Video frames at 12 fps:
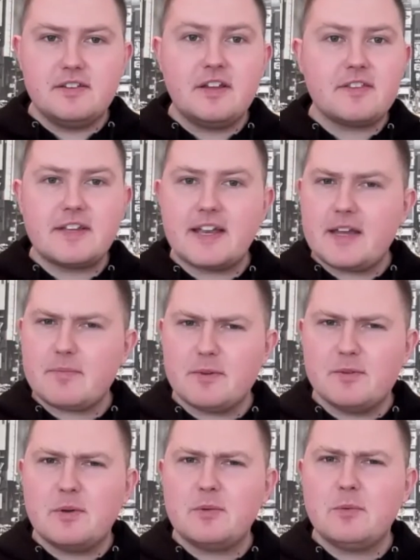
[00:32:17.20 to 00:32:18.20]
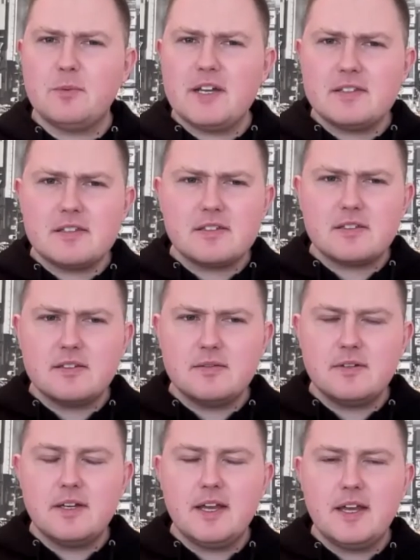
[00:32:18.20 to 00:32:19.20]
nothing happened. Why
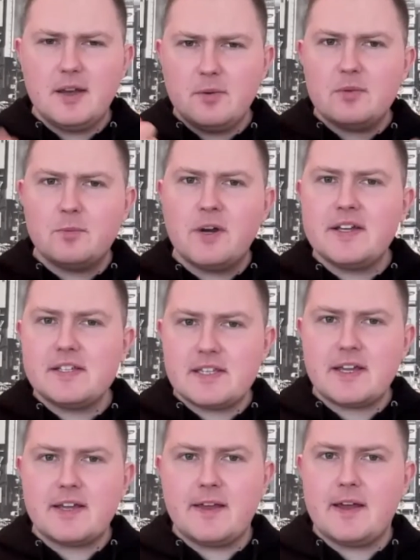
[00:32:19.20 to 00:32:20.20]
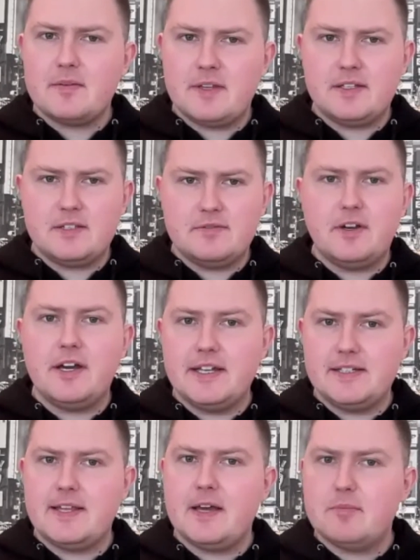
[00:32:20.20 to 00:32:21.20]
is there that
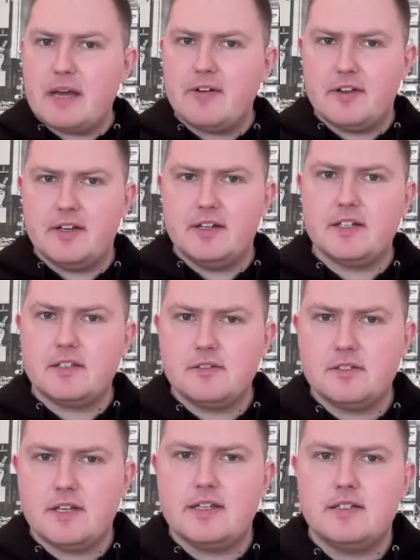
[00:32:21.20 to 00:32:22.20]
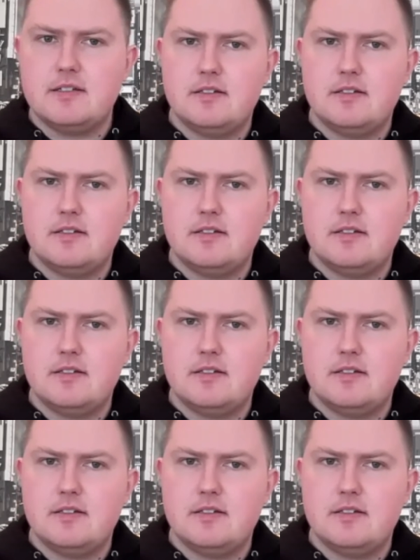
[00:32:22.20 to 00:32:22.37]
divides, that barrier, like you say?